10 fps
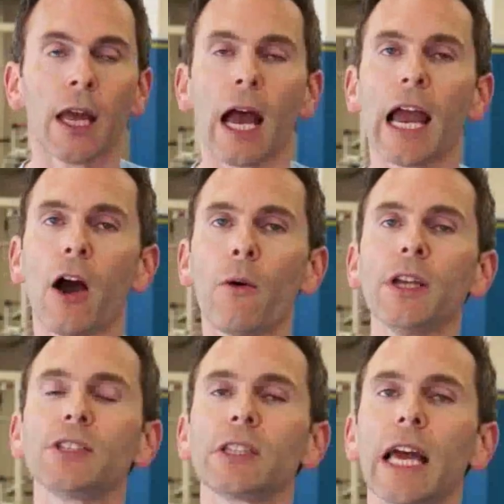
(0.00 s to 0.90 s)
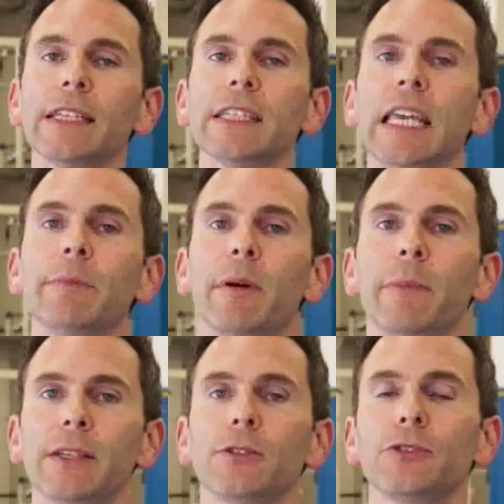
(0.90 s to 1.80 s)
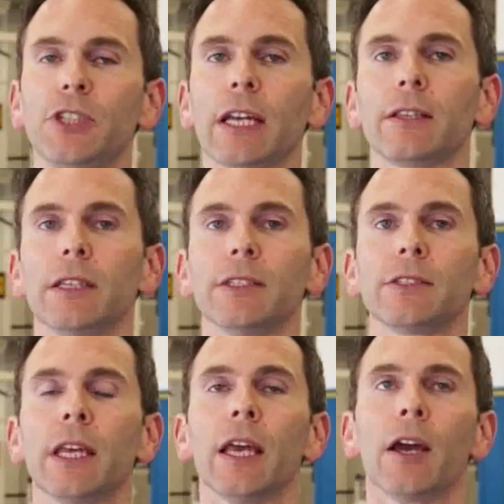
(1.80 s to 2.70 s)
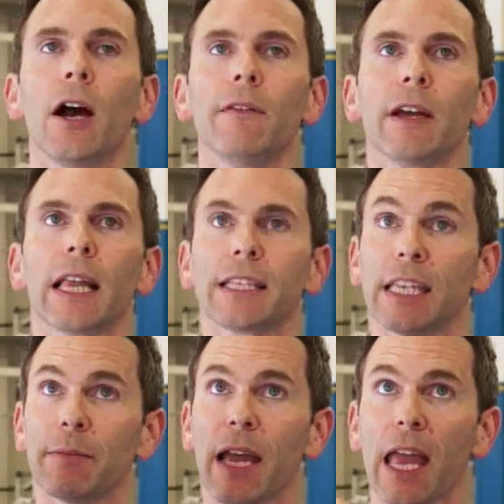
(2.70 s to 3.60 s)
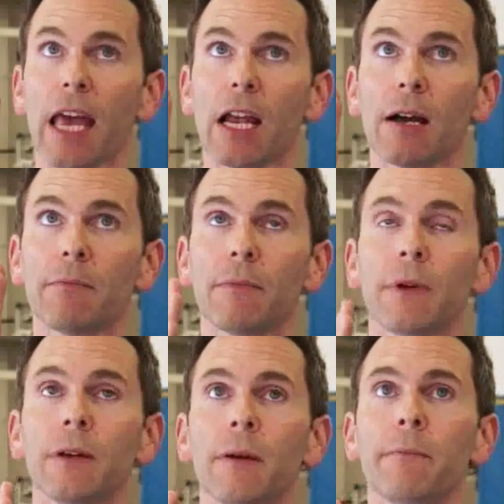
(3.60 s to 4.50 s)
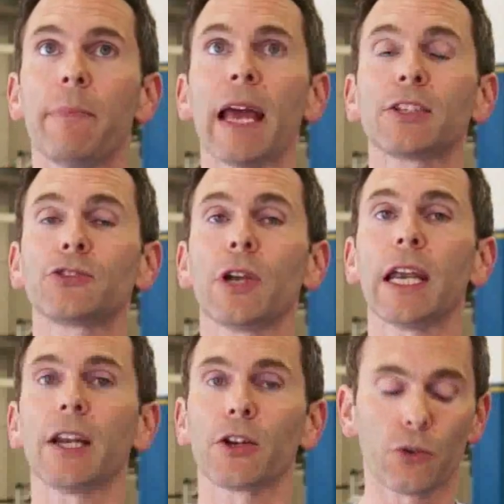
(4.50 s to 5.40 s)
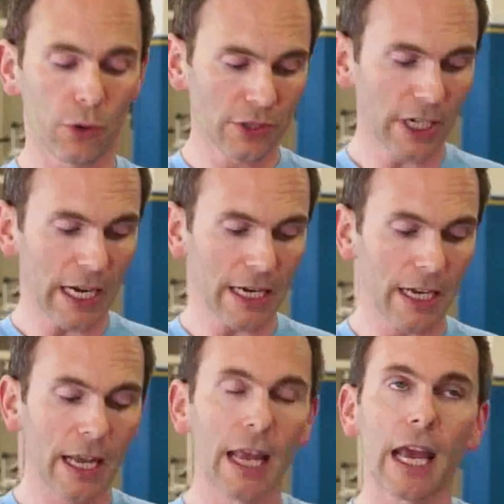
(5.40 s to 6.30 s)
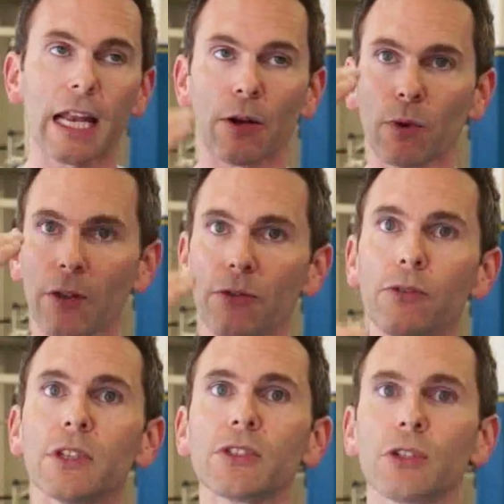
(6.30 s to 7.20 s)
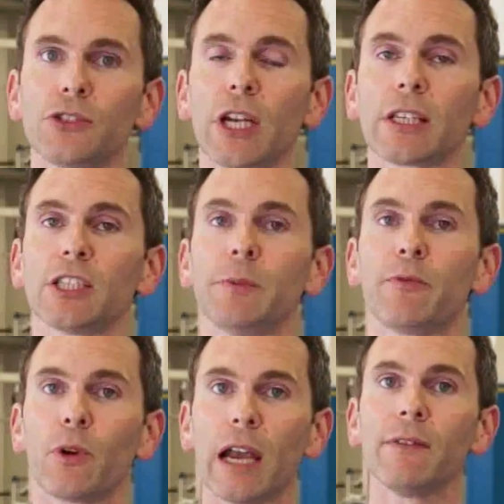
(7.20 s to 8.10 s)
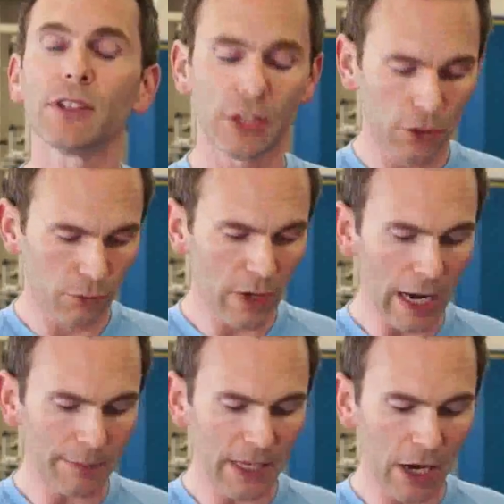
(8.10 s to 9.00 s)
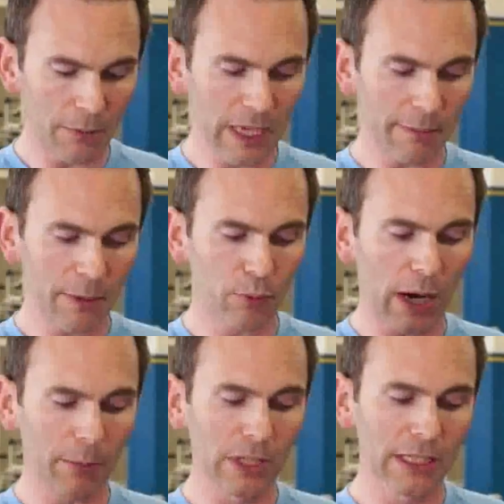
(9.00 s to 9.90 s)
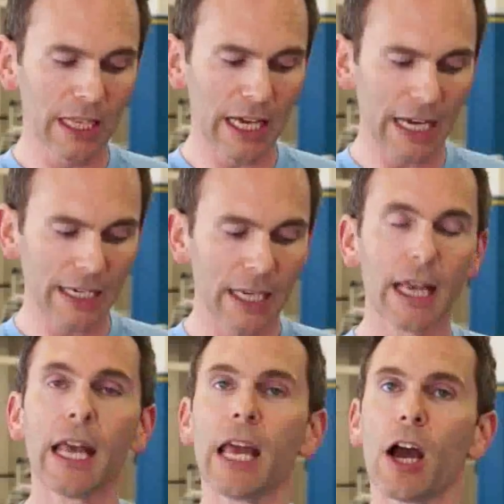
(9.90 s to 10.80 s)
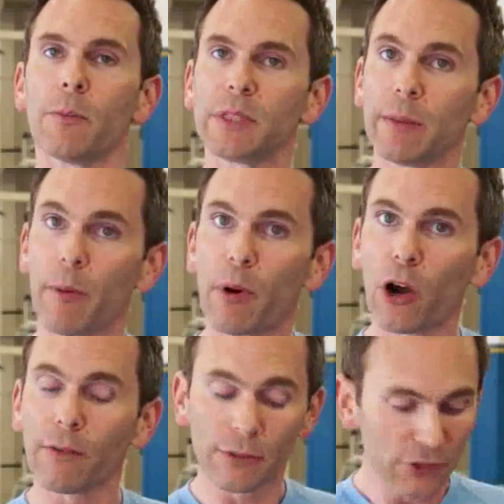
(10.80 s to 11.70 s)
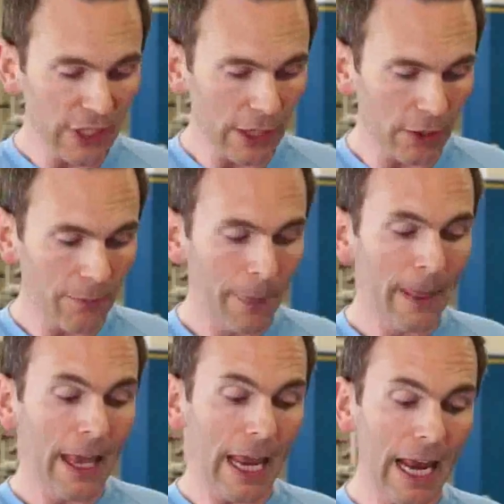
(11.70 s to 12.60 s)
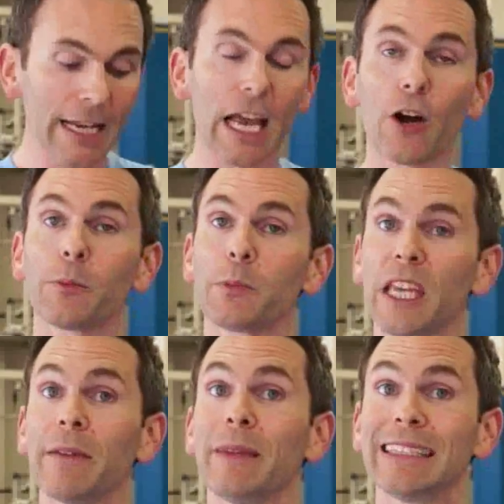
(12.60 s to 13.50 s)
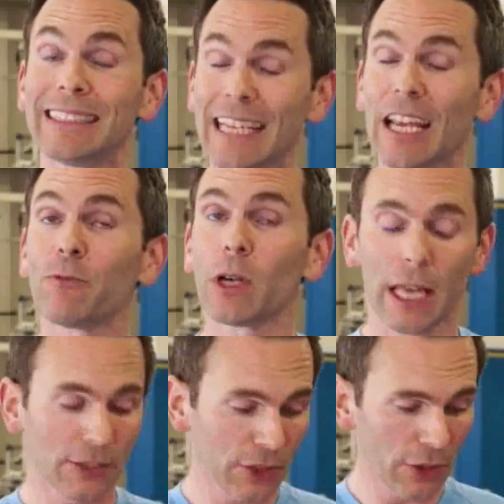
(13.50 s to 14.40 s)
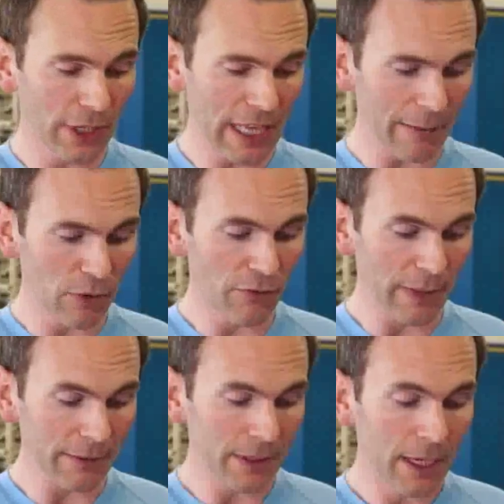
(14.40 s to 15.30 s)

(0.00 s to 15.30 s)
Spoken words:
I always like to keep a mental checklist of I like to keep my head up, back straight, core tight. And I run through this little checklist before every single rep to help keep me properly aligned, help keep a powerful center, and to help keep me safe while executing that movement.